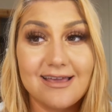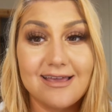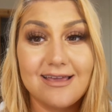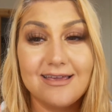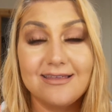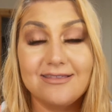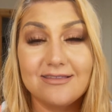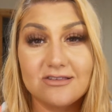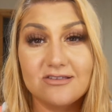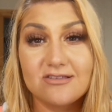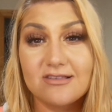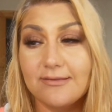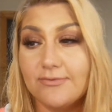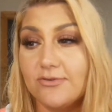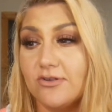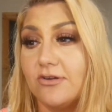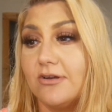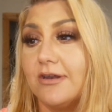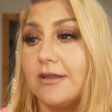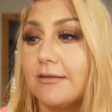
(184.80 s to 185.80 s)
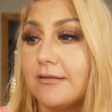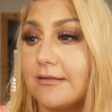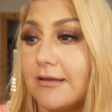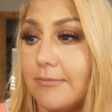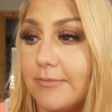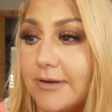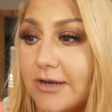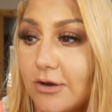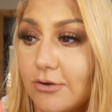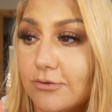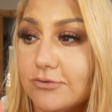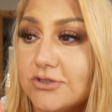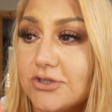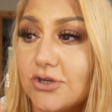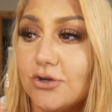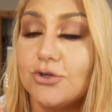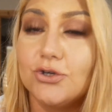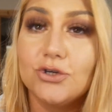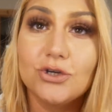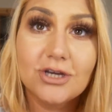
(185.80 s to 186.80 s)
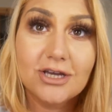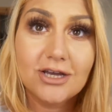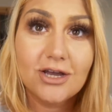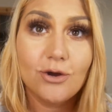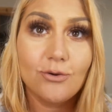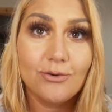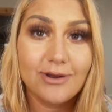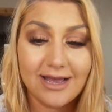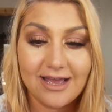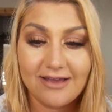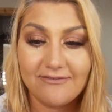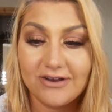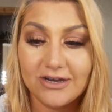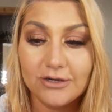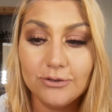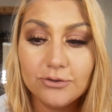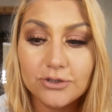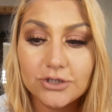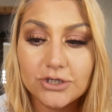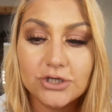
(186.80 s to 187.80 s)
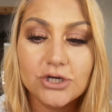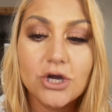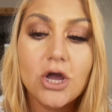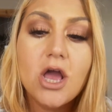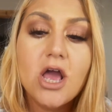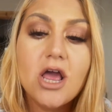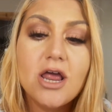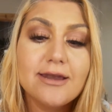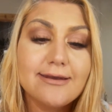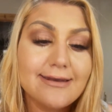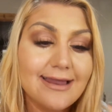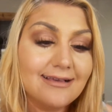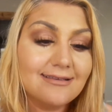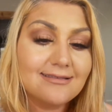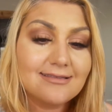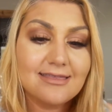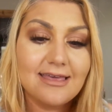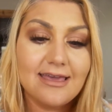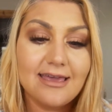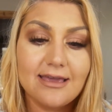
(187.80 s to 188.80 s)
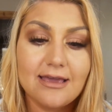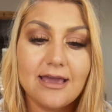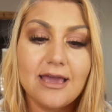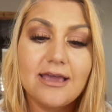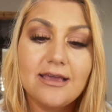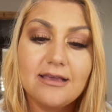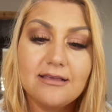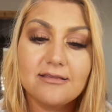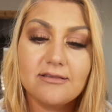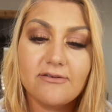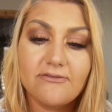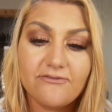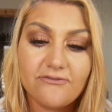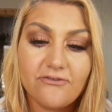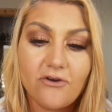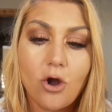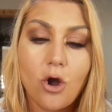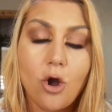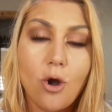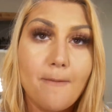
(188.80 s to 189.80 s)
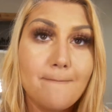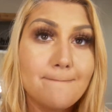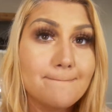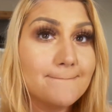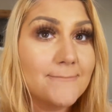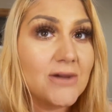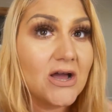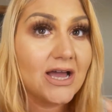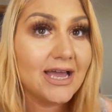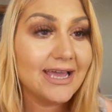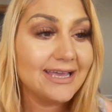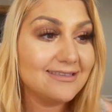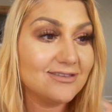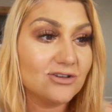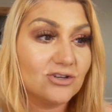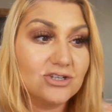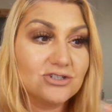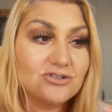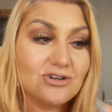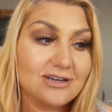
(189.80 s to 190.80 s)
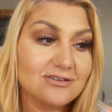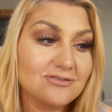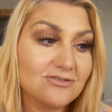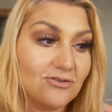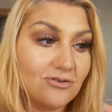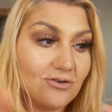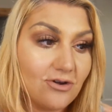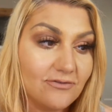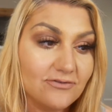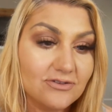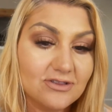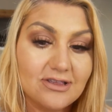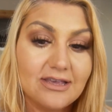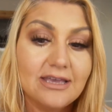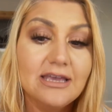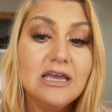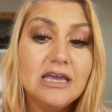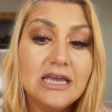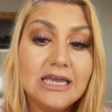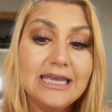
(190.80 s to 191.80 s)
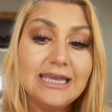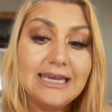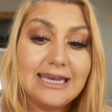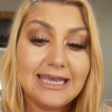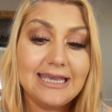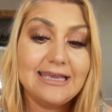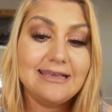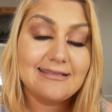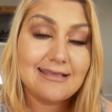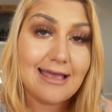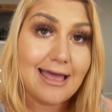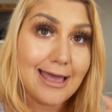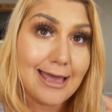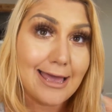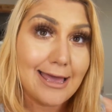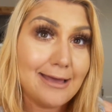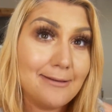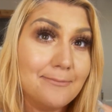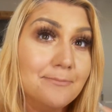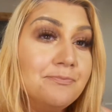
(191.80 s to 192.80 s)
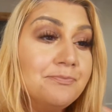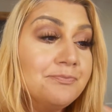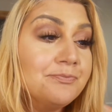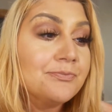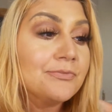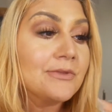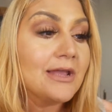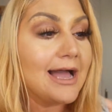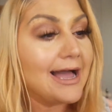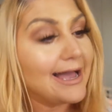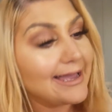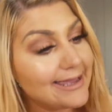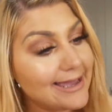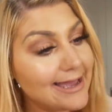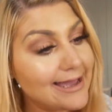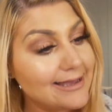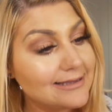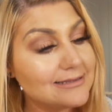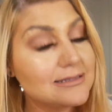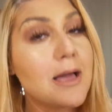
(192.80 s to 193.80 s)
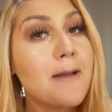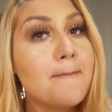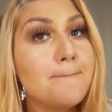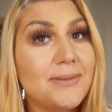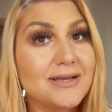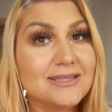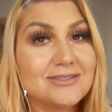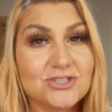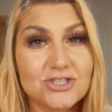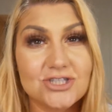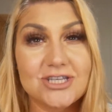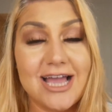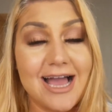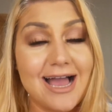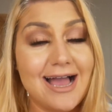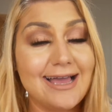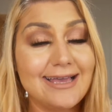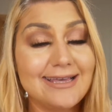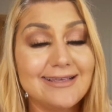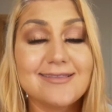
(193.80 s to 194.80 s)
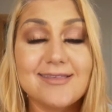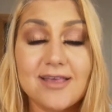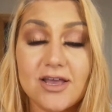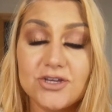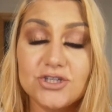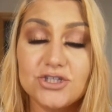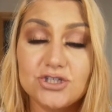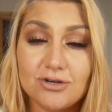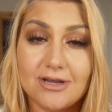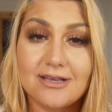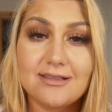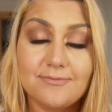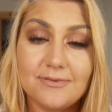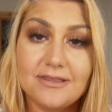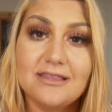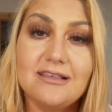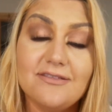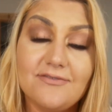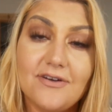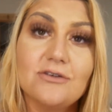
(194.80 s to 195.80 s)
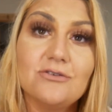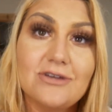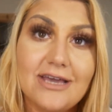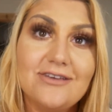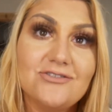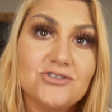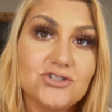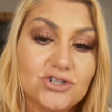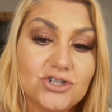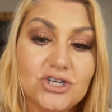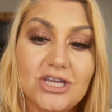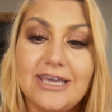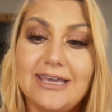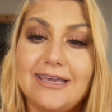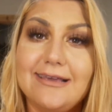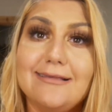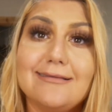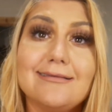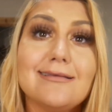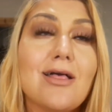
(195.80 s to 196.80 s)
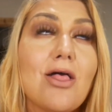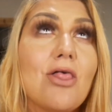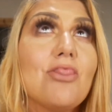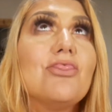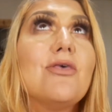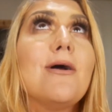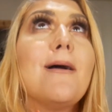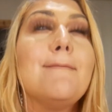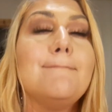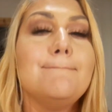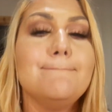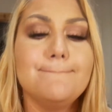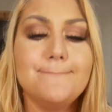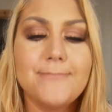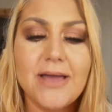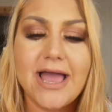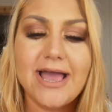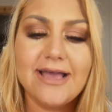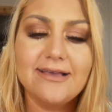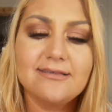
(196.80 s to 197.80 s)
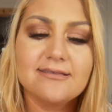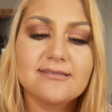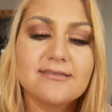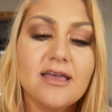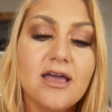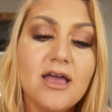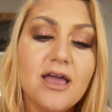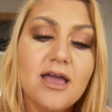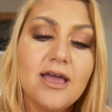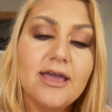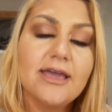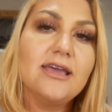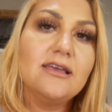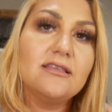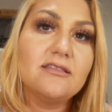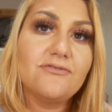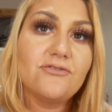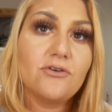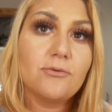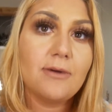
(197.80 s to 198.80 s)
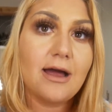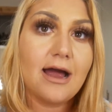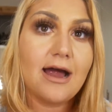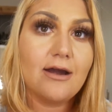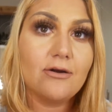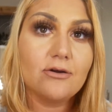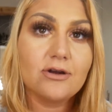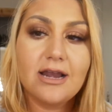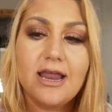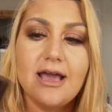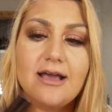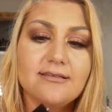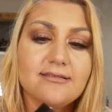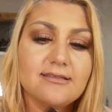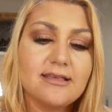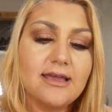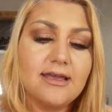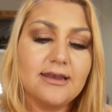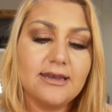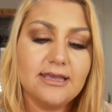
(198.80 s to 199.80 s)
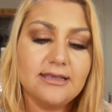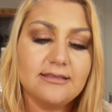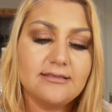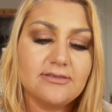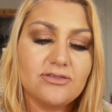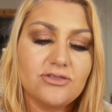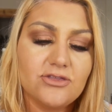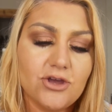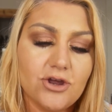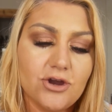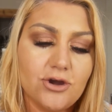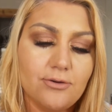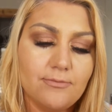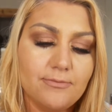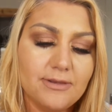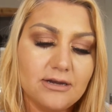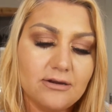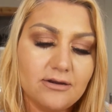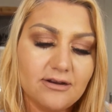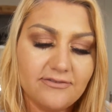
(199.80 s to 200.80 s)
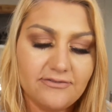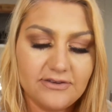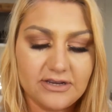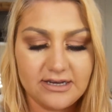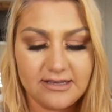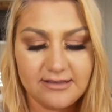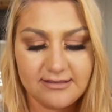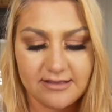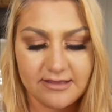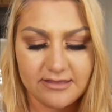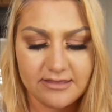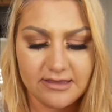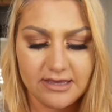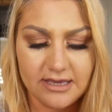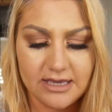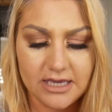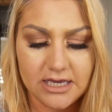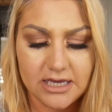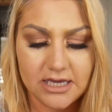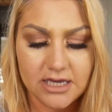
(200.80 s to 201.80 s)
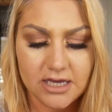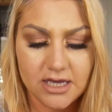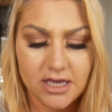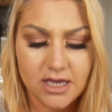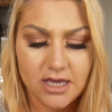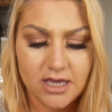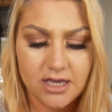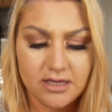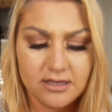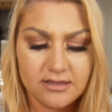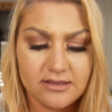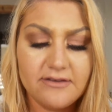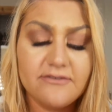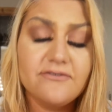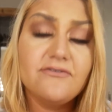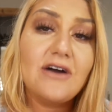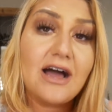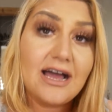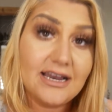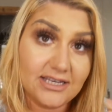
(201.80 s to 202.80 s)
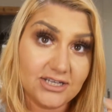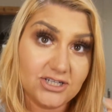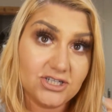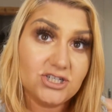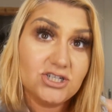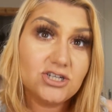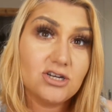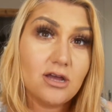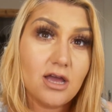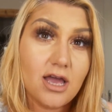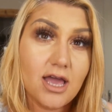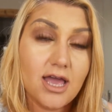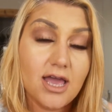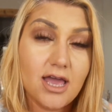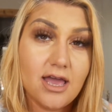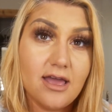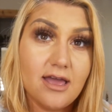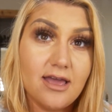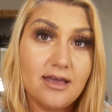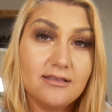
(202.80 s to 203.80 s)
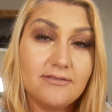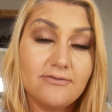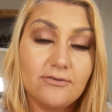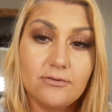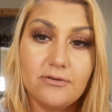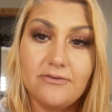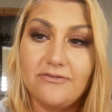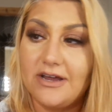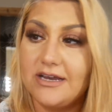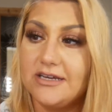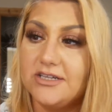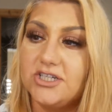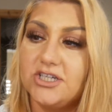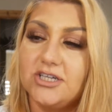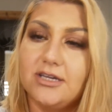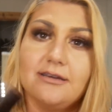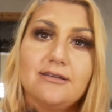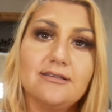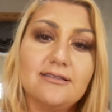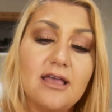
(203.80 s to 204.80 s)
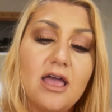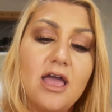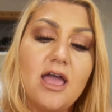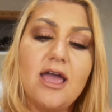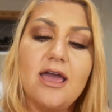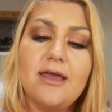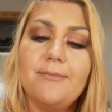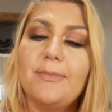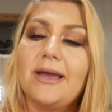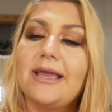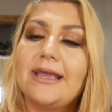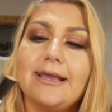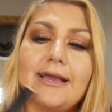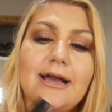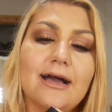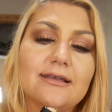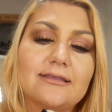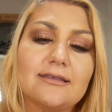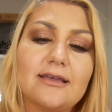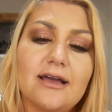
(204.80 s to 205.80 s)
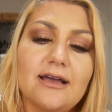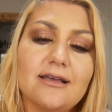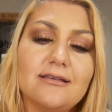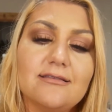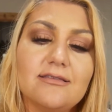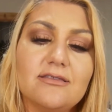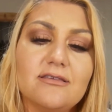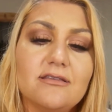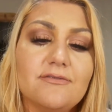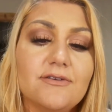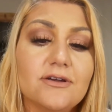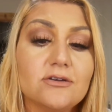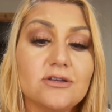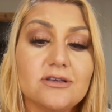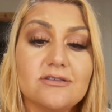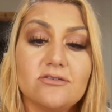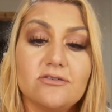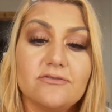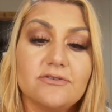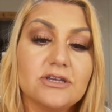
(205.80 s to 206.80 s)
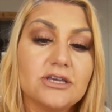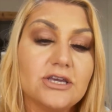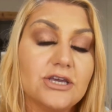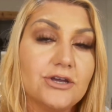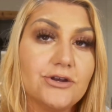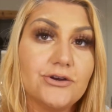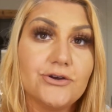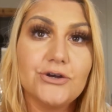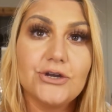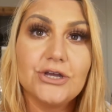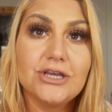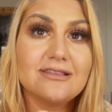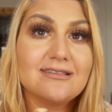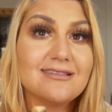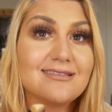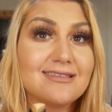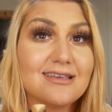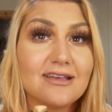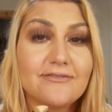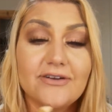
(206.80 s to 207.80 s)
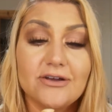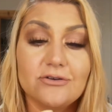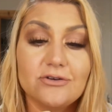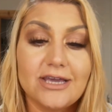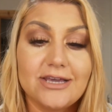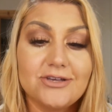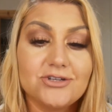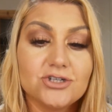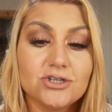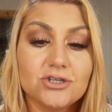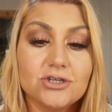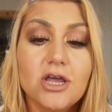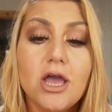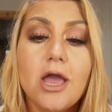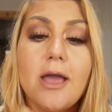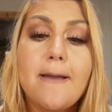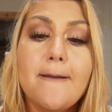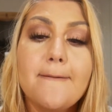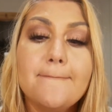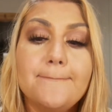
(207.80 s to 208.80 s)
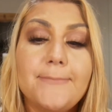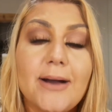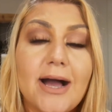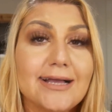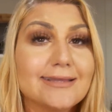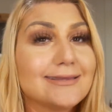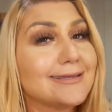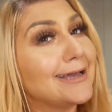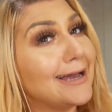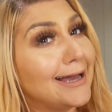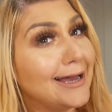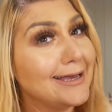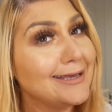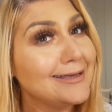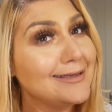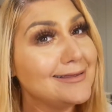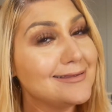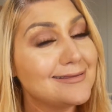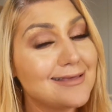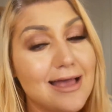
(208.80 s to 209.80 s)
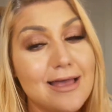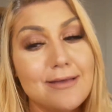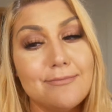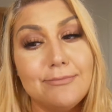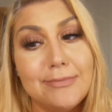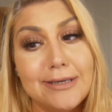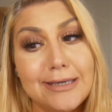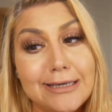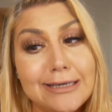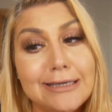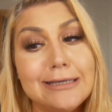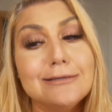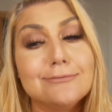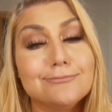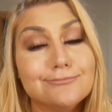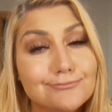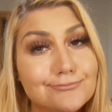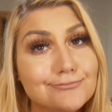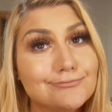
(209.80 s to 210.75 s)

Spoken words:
in the description link down below, so you can go and have a look. Next thing is from, it's not a drugstore, obviously, it is high-end, but guys, trust me, this foundation is the best. It's from Hourglass, and it's their Mineral Finish, I think. Their Vanish, it's from their Vanish series, and my god, guys, this foundation over here, it's a stick foundation, but guys, I mean,